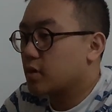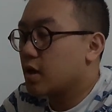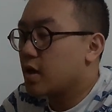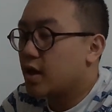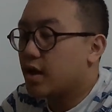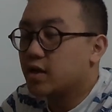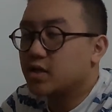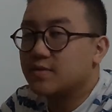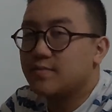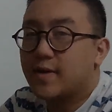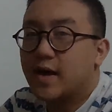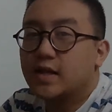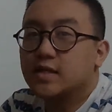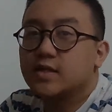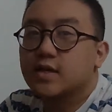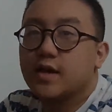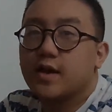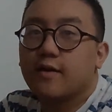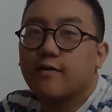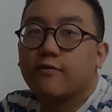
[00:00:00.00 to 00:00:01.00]
It doesn't
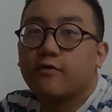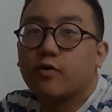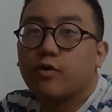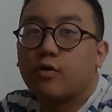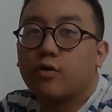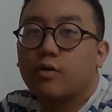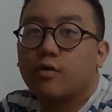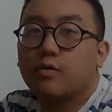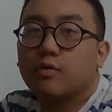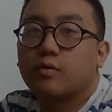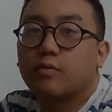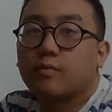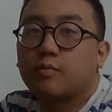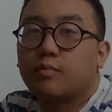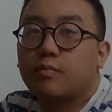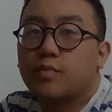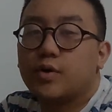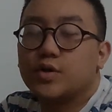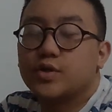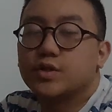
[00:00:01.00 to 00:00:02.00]
matter if your
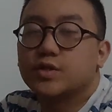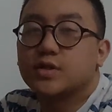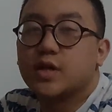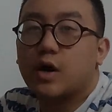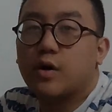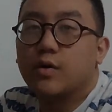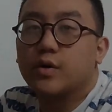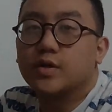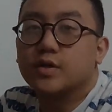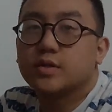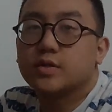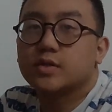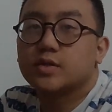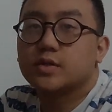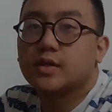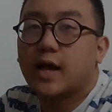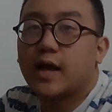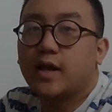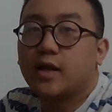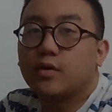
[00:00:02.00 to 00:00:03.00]
prison cell is
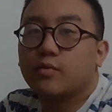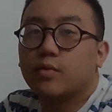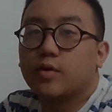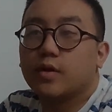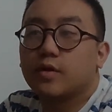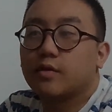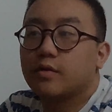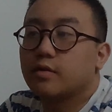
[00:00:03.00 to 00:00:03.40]
stained with